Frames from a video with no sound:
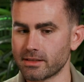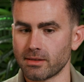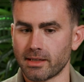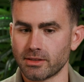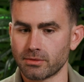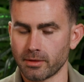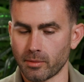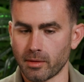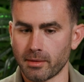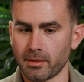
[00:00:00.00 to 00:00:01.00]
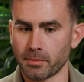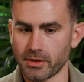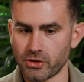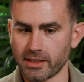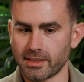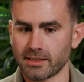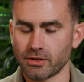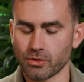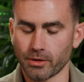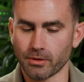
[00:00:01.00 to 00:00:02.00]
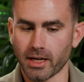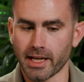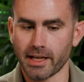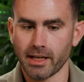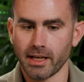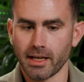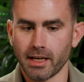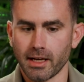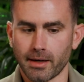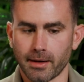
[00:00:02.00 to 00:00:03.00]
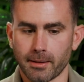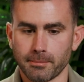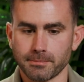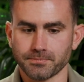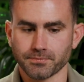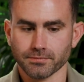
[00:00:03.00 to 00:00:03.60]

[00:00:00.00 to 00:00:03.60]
And so I just really want to appreciate this, enjoy the ride. And